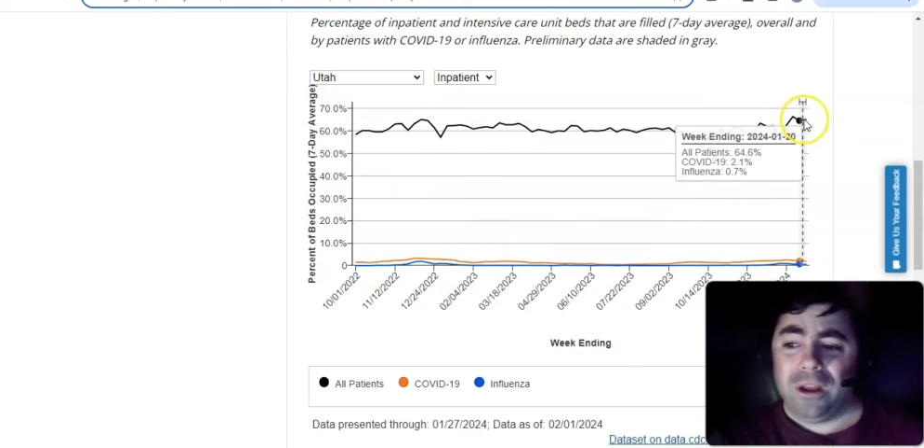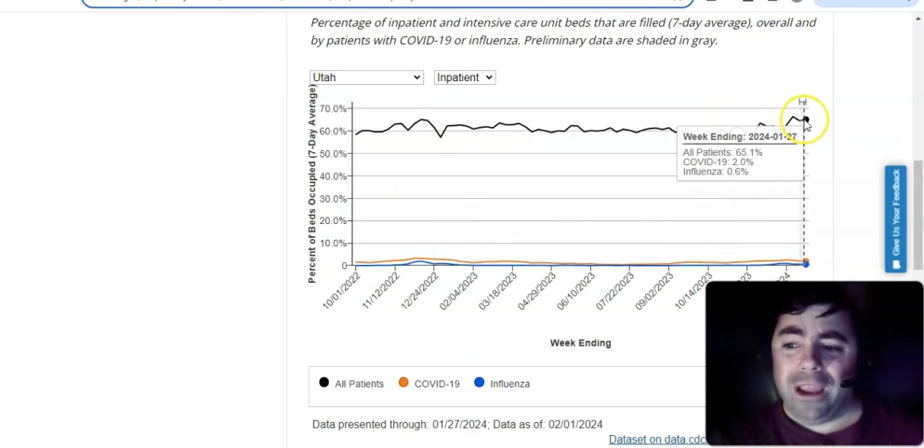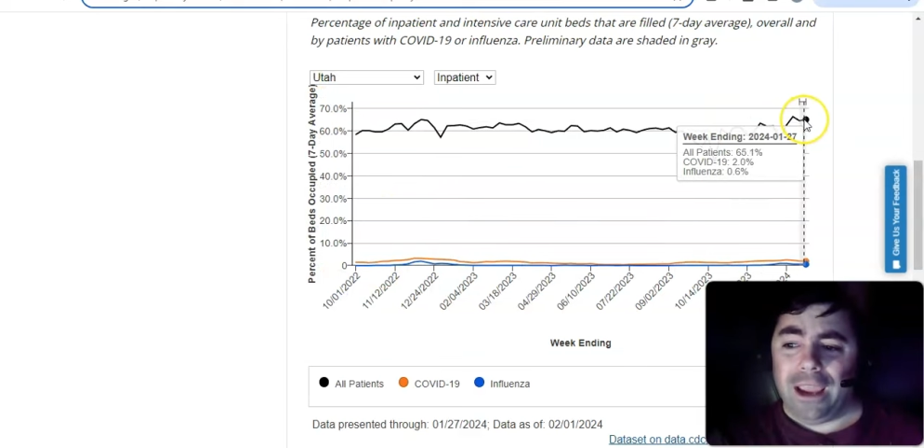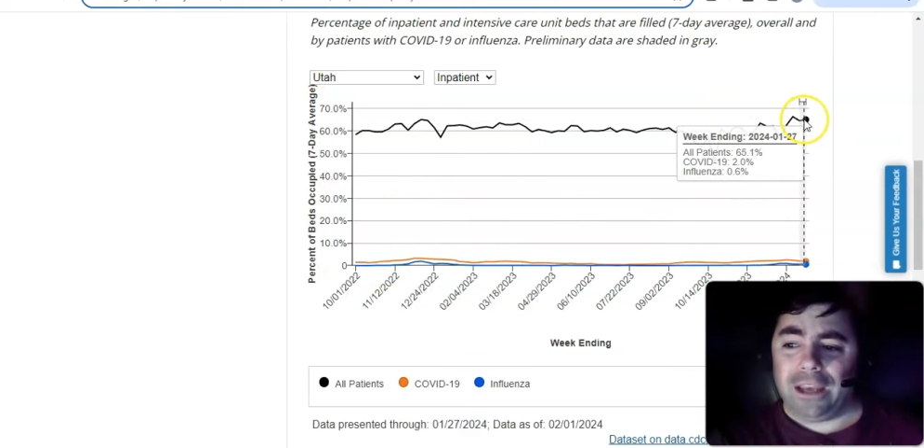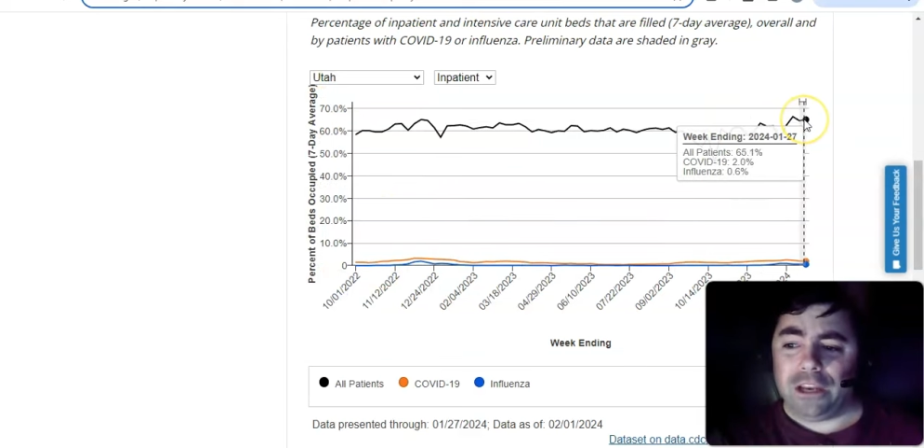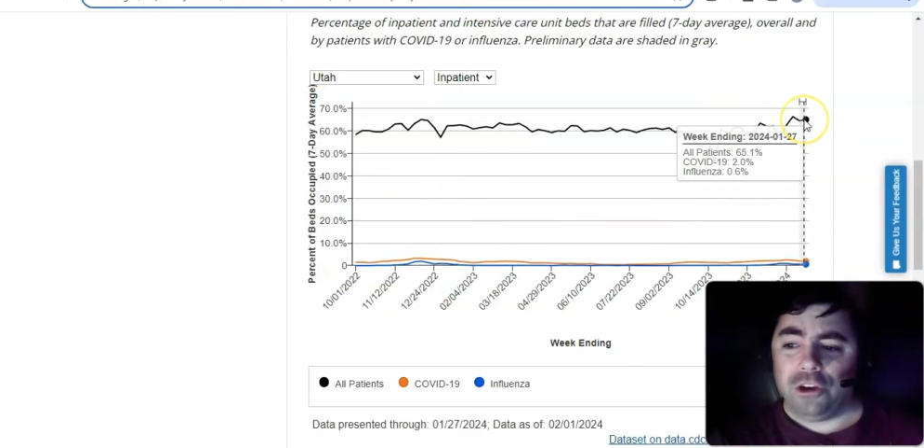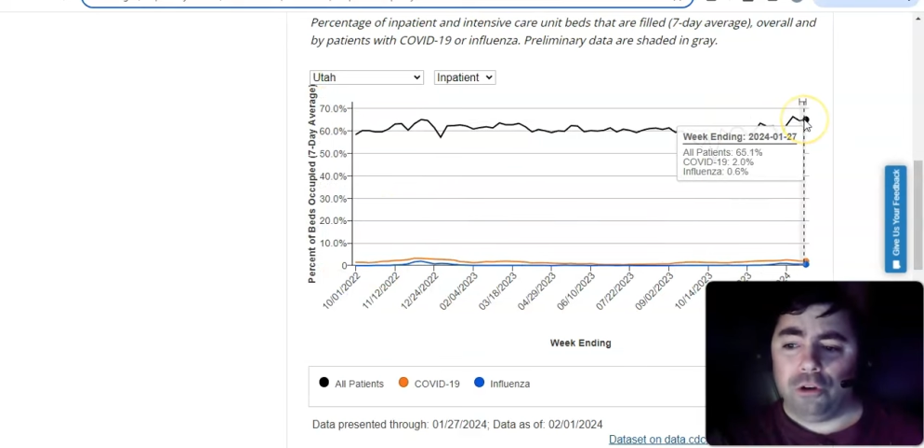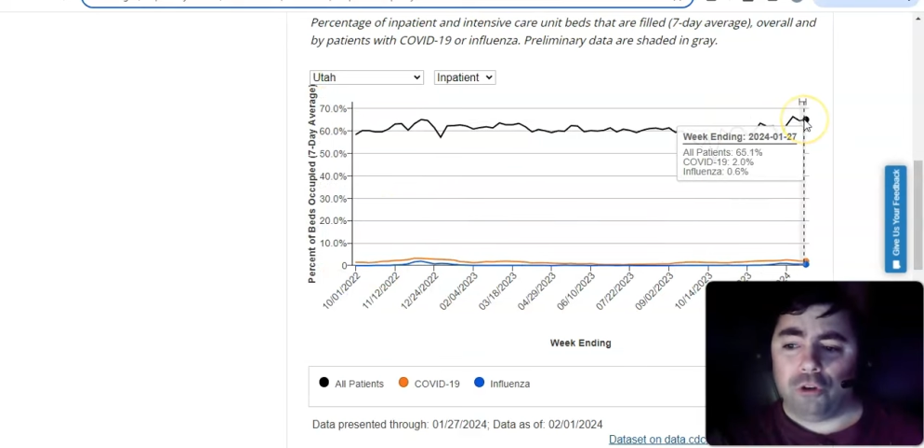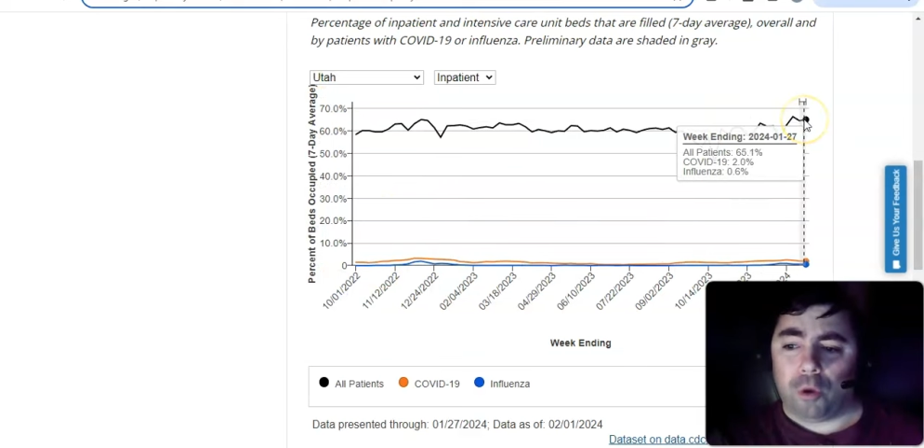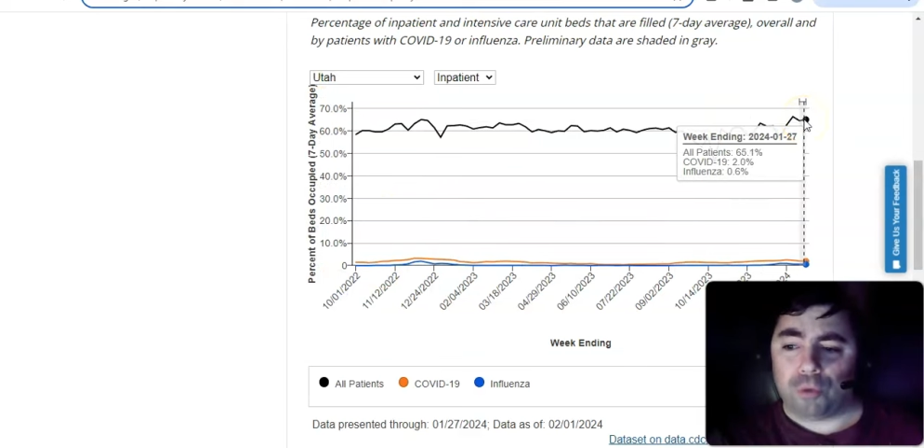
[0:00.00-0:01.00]
And in
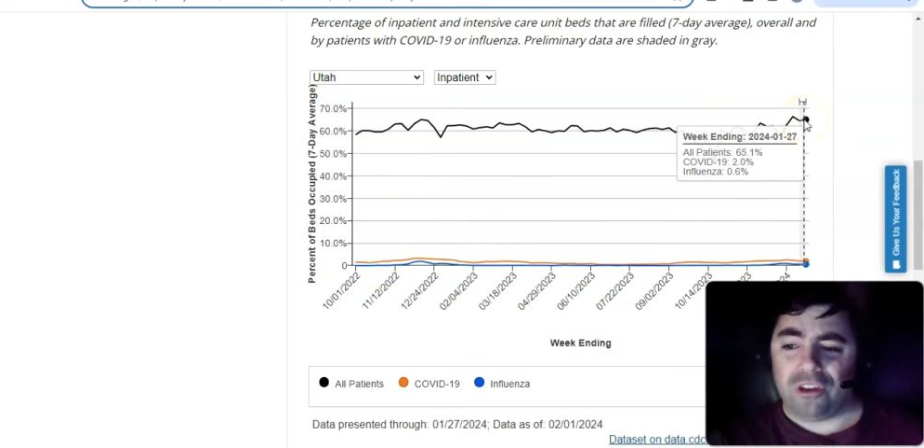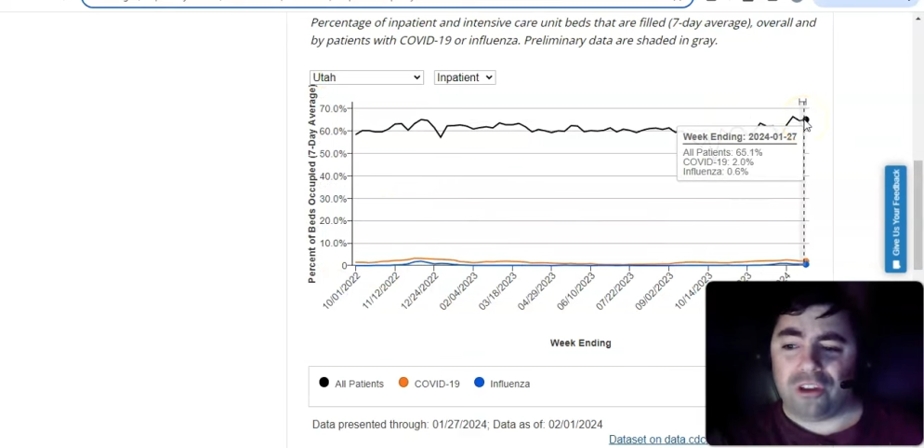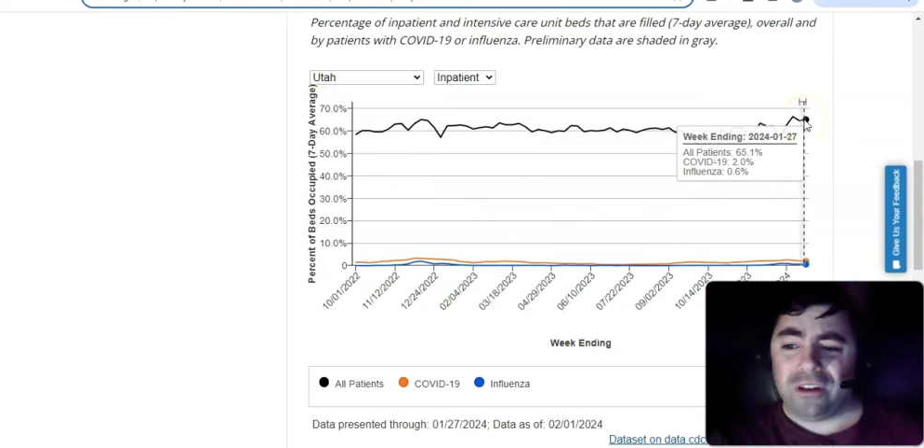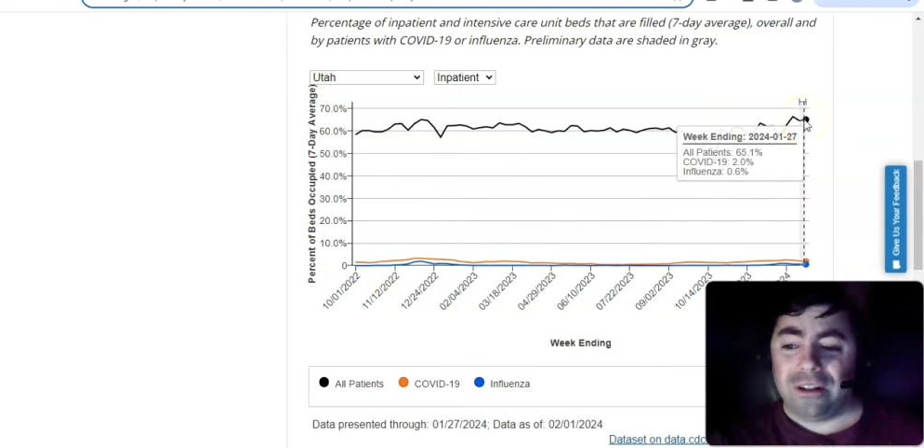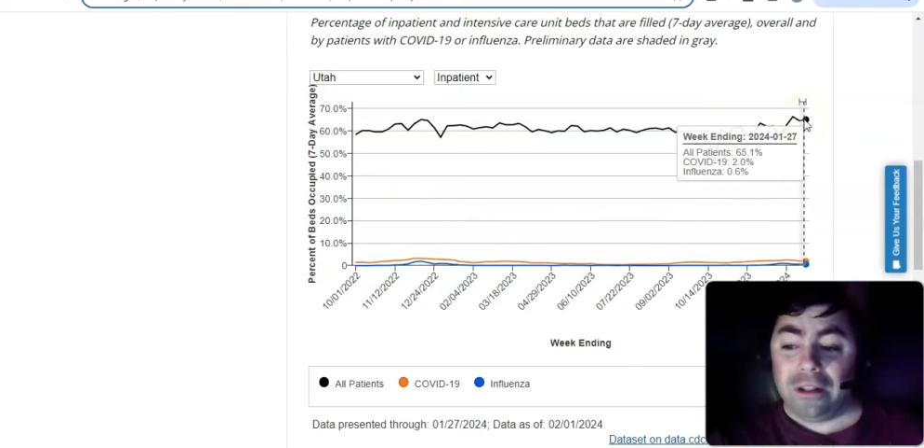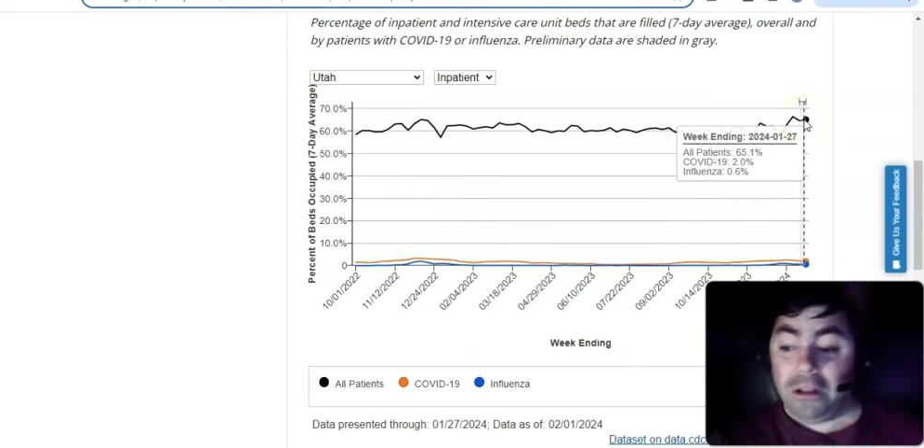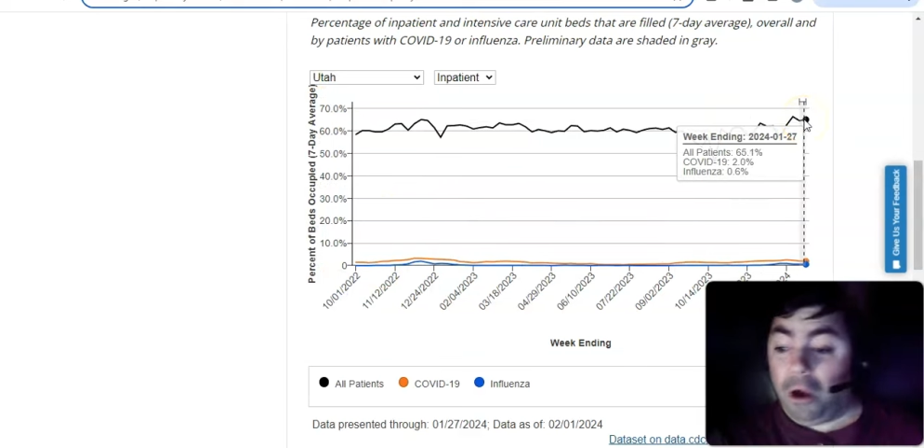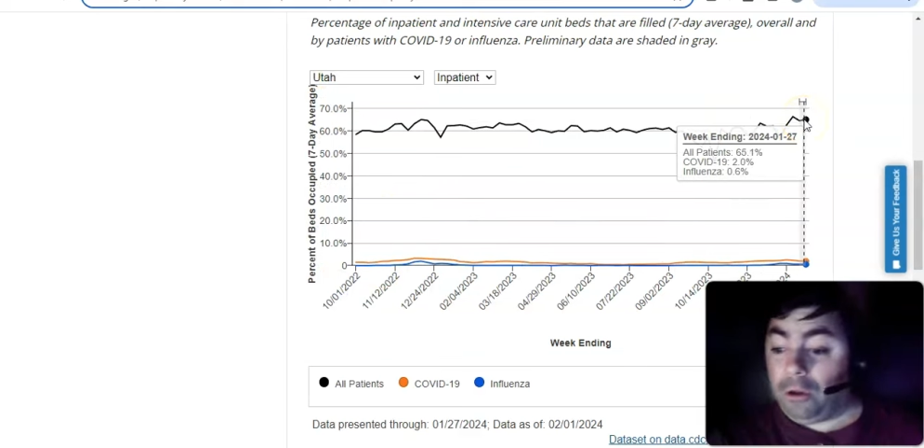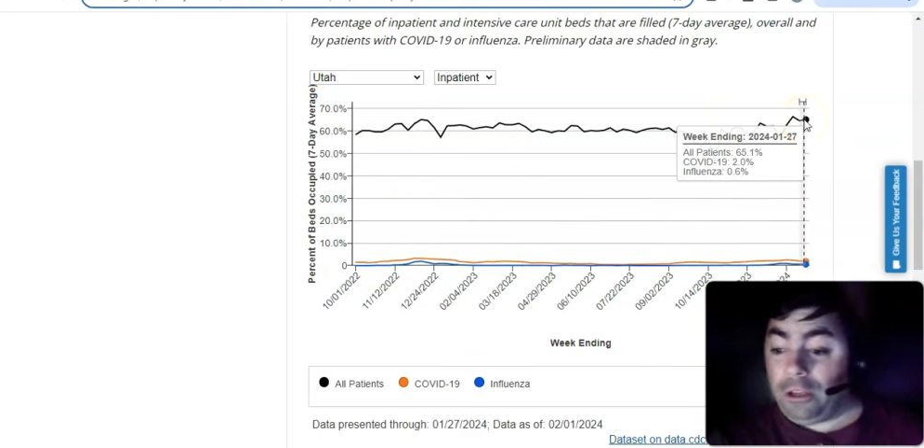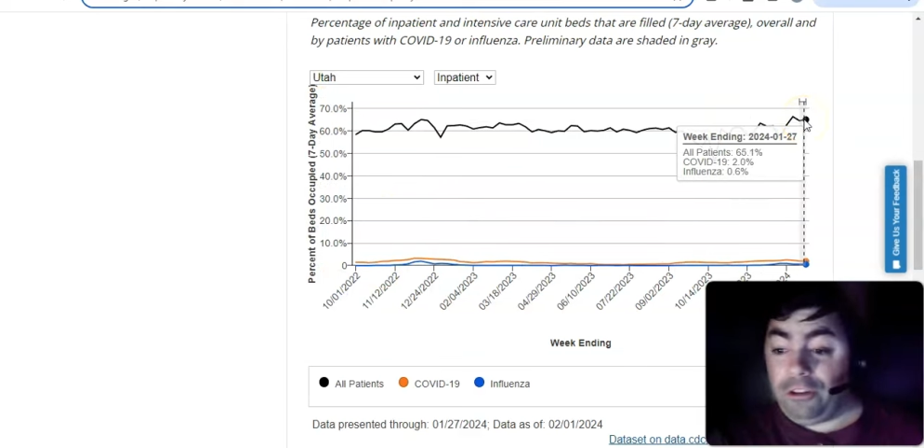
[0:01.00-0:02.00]
Utah, we're seeing only